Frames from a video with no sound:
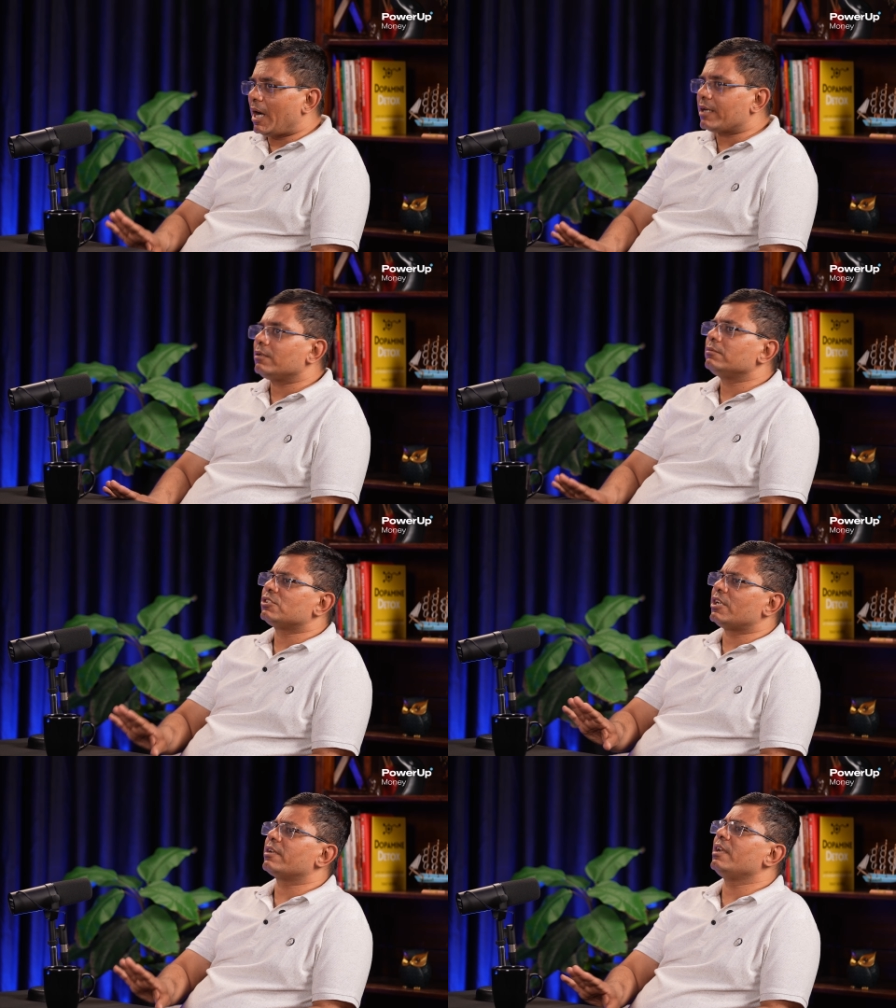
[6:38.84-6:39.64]
But
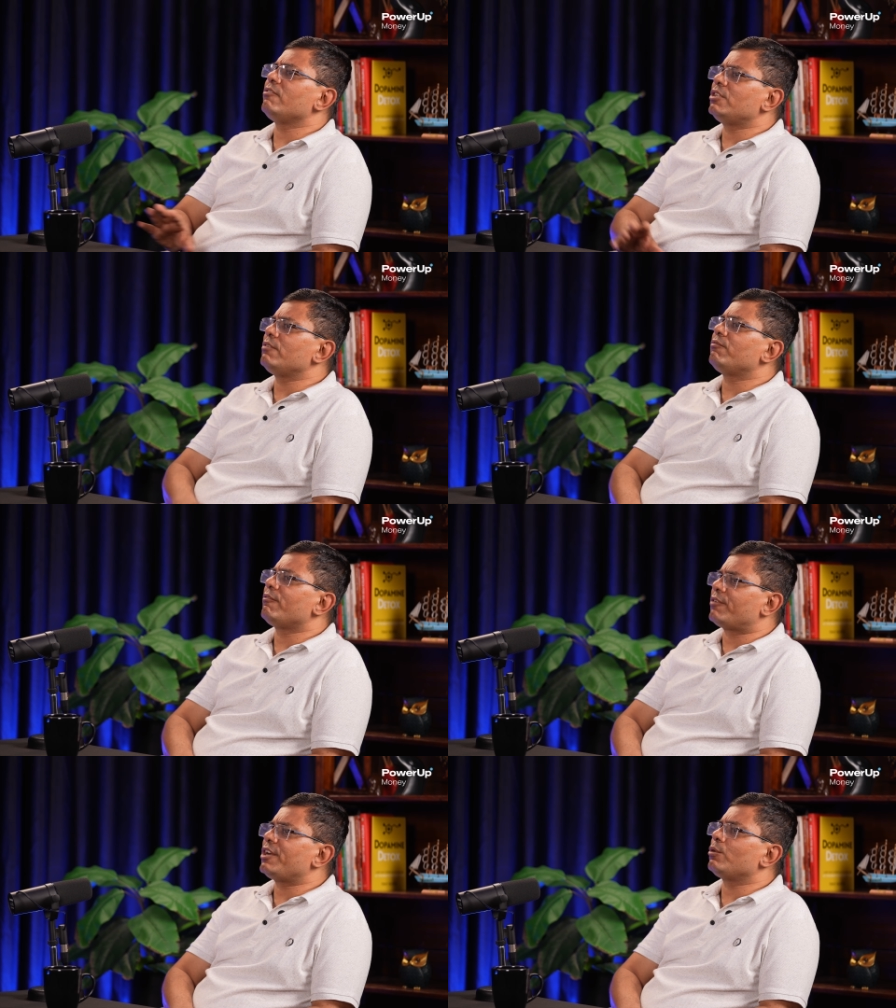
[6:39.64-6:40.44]
generally within
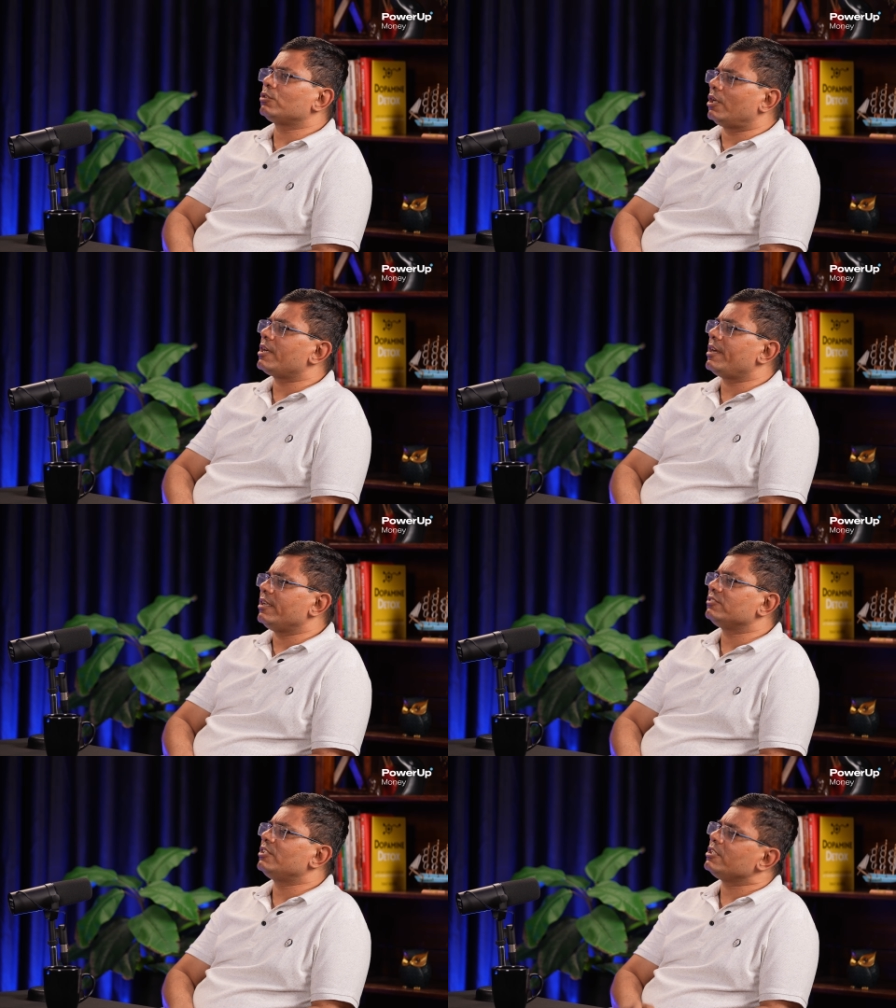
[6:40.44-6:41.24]
15 to 30
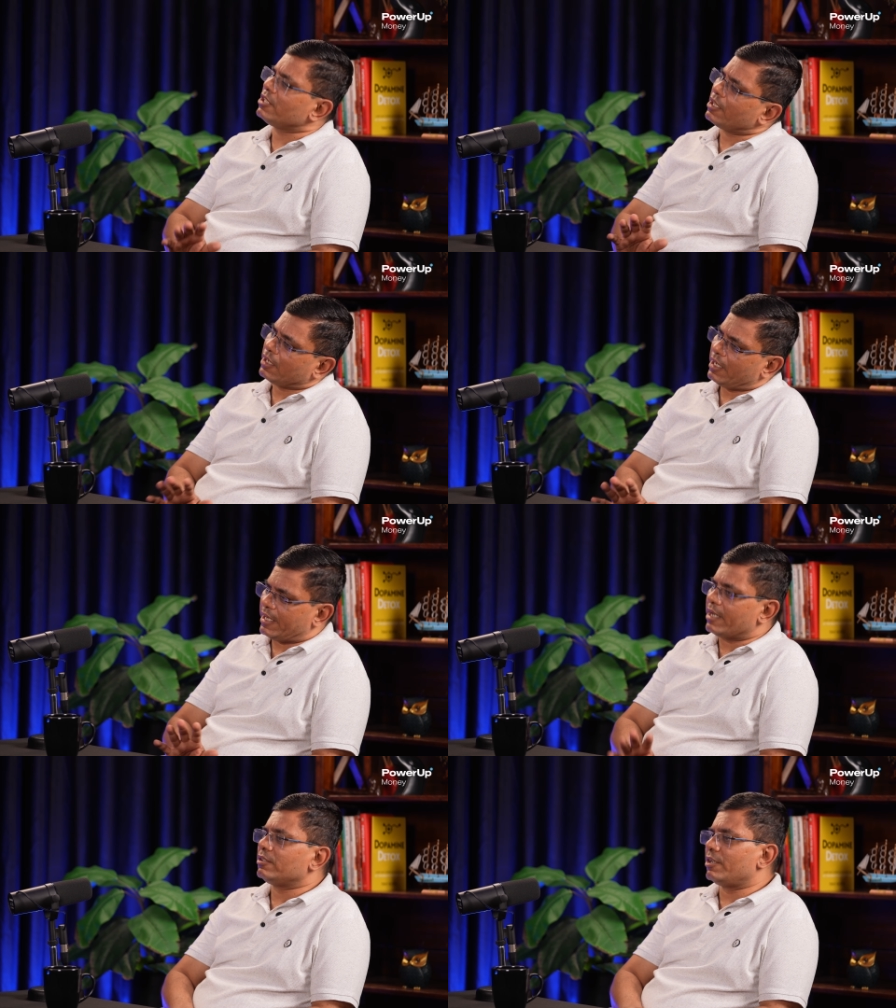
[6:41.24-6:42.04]
days, they generally
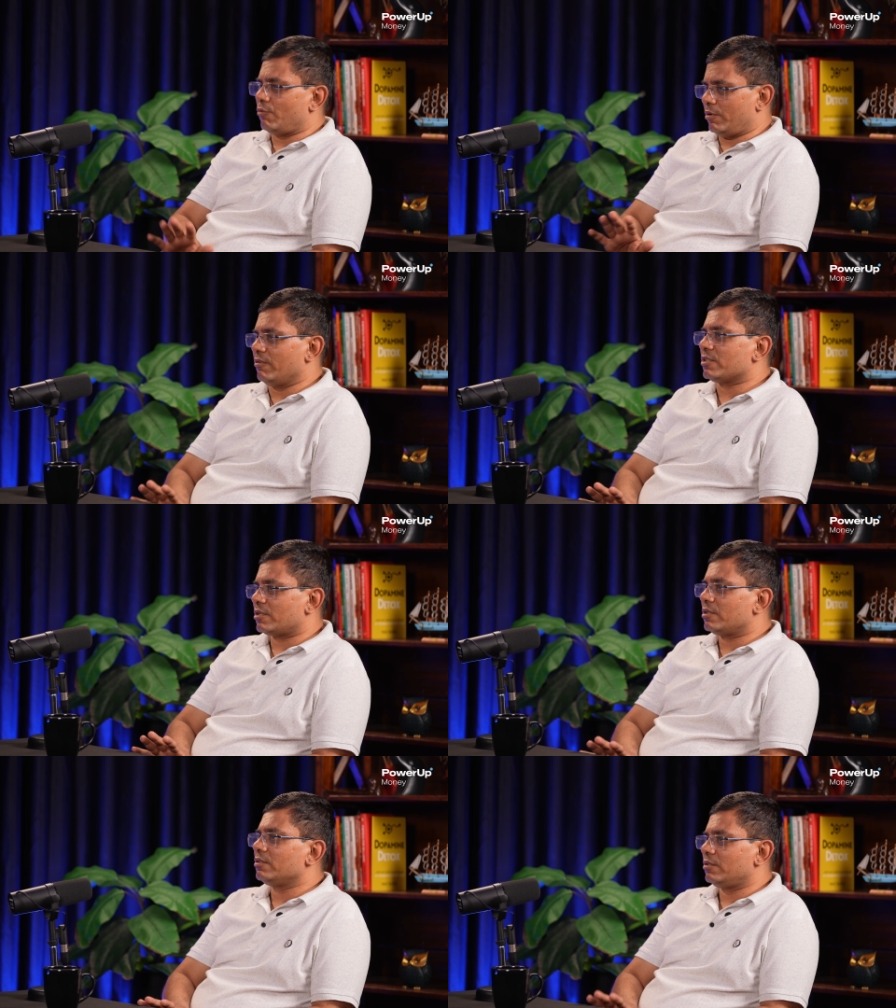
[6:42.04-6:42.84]
get the new
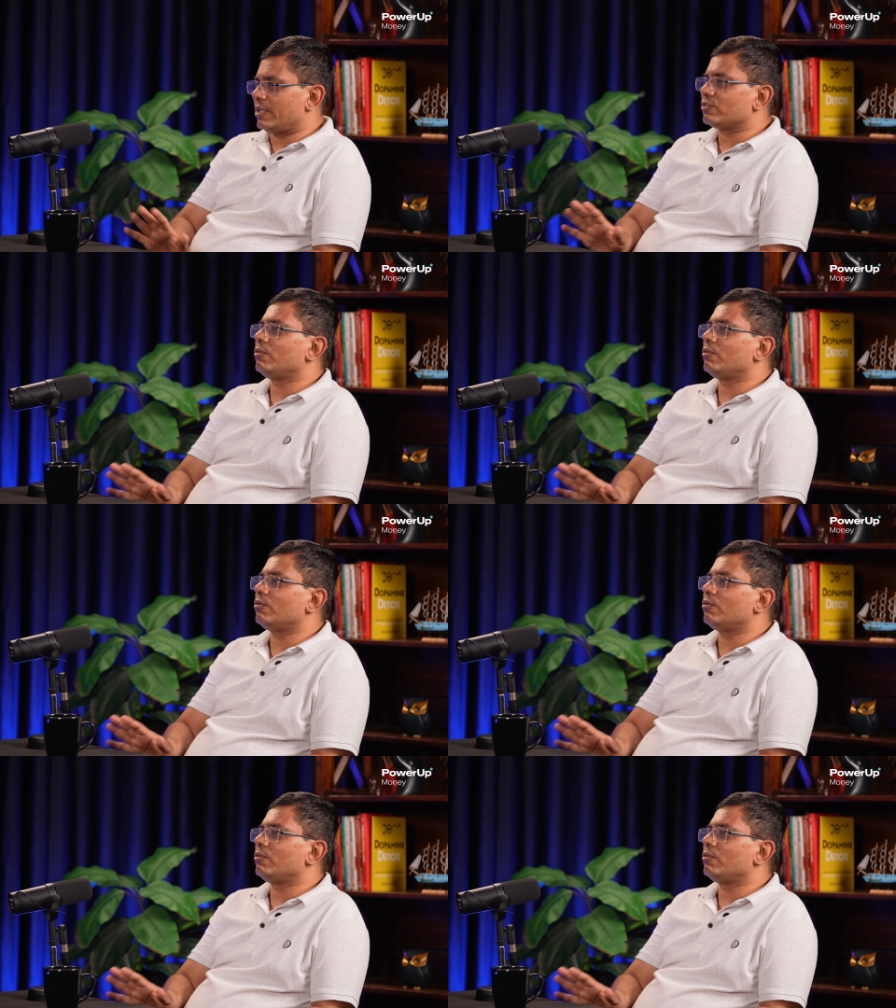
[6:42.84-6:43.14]
investor. That's